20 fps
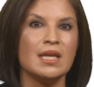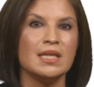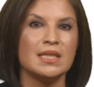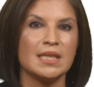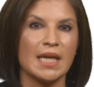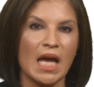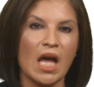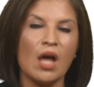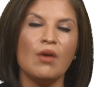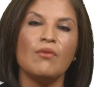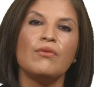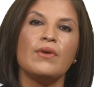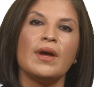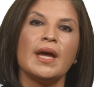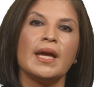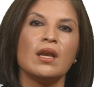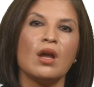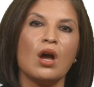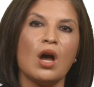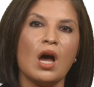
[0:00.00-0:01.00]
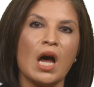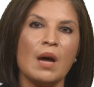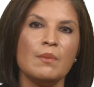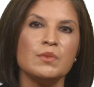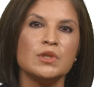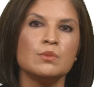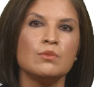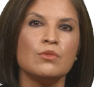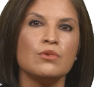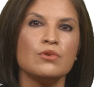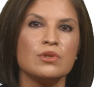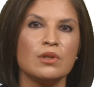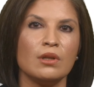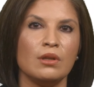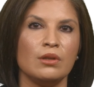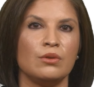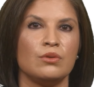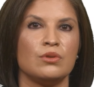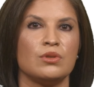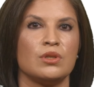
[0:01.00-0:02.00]
to help find optimal
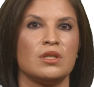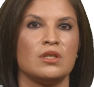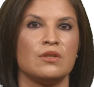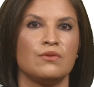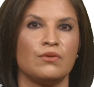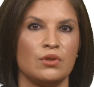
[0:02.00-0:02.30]
solutions